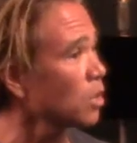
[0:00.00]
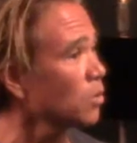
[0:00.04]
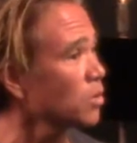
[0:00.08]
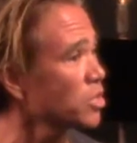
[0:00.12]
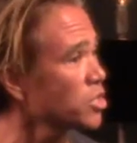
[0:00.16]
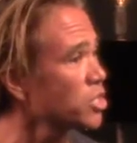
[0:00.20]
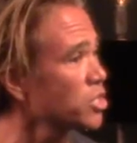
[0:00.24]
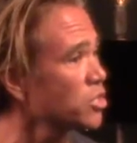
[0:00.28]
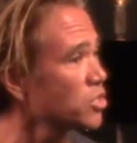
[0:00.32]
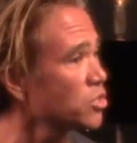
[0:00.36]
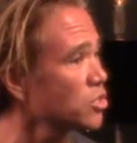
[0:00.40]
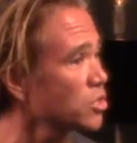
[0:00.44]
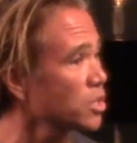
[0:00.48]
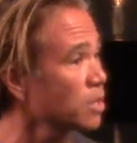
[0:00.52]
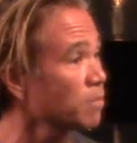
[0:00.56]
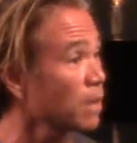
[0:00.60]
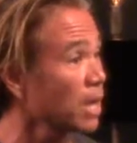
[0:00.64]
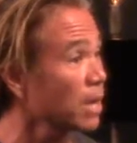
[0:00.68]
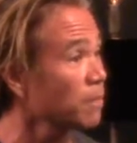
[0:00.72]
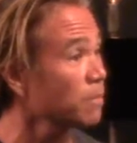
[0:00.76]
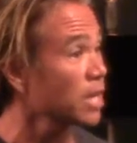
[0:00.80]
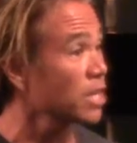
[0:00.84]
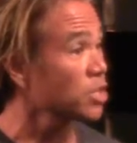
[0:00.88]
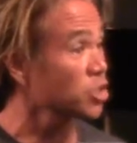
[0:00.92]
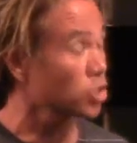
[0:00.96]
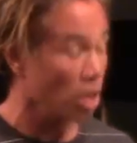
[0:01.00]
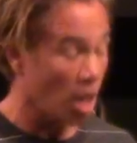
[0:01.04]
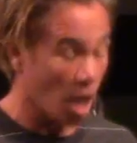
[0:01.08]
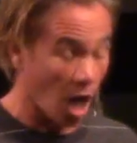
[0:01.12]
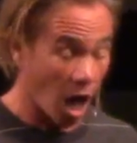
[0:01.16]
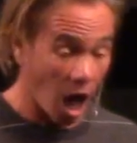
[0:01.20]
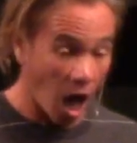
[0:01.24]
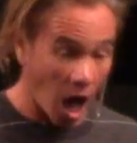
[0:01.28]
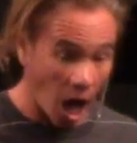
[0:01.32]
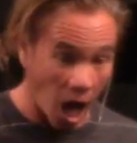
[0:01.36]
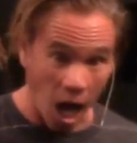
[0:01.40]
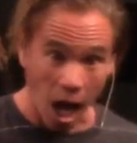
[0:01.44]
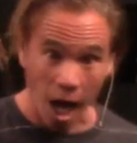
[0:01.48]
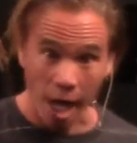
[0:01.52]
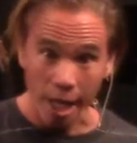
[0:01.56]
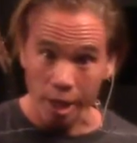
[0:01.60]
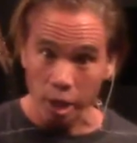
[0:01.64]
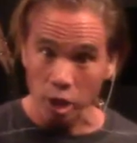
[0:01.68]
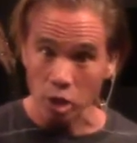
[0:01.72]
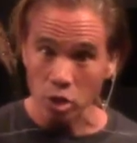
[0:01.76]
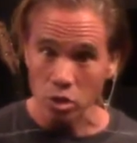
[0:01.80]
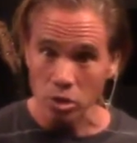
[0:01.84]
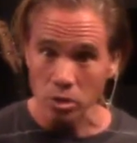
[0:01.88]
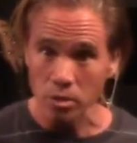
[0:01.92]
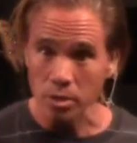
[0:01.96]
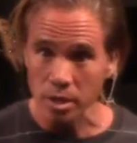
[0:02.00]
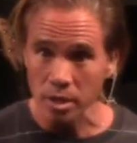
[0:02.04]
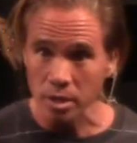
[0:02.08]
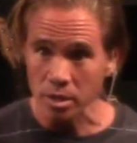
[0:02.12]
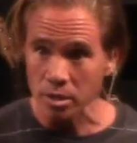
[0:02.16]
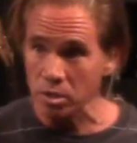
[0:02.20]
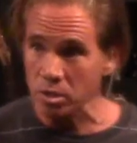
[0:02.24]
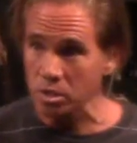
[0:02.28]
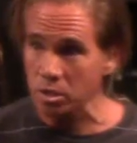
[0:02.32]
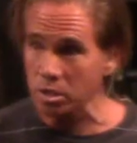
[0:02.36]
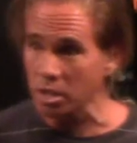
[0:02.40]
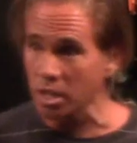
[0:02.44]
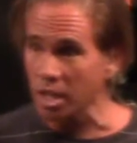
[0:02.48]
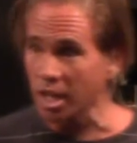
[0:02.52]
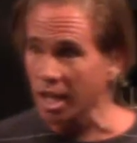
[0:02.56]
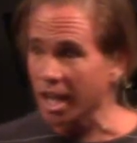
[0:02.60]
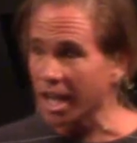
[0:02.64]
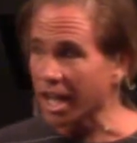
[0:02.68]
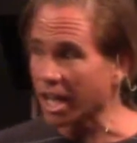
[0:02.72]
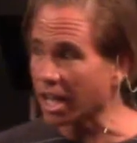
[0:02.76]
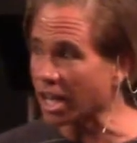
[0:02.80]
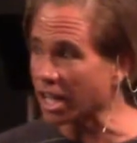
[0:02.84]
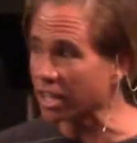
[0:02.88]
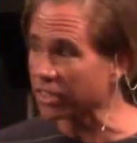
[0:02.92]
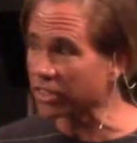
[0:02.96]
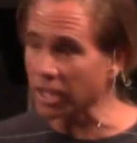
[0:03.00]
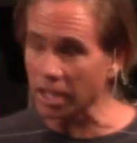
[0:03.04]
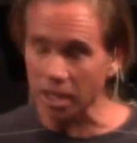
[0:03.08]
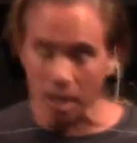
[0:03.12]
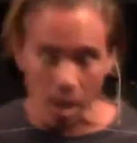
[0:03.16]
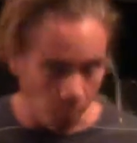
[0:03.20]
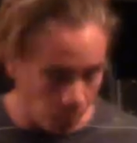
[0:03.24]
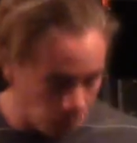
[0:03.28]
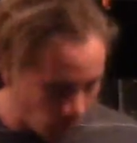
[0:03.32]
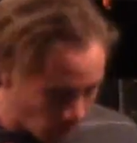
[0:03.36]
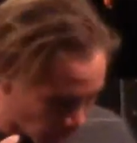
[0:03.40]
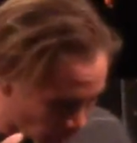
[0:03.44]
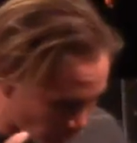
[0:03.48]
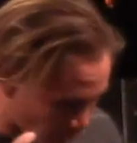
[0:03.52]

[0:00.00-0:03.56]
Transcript: what Jesus did, my imagination, I can do this? And I think a, a